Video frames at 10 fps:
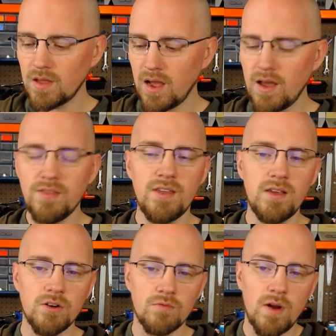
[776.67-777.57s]
I
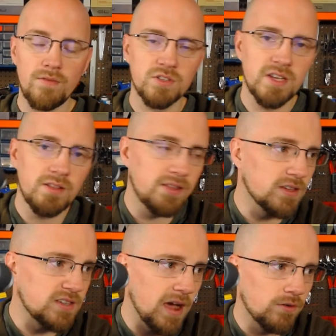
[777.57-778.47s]
think you're referencing like
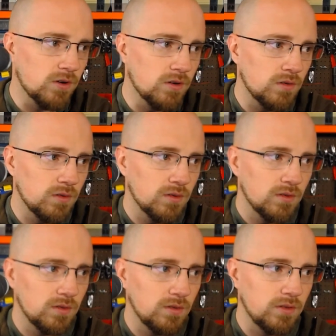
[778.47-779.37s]
this outer
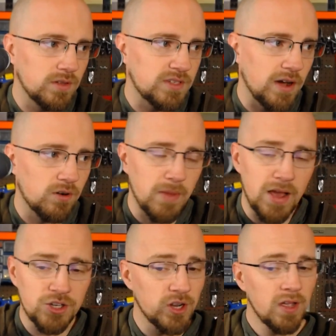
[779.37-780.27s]

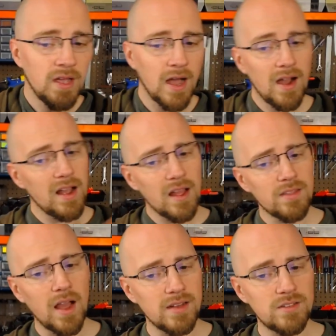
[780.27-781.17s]
mesh.
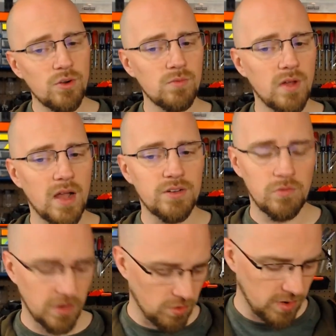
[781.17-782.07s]
I
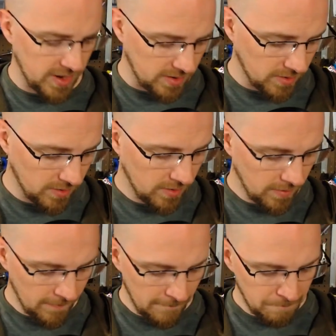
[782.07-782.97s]
don't agree.
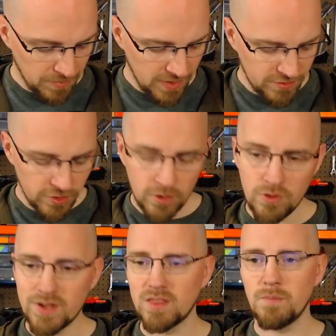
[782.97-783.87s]
If you go
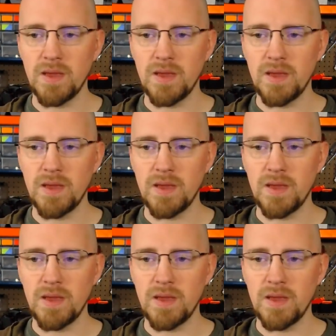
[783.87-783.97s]
look at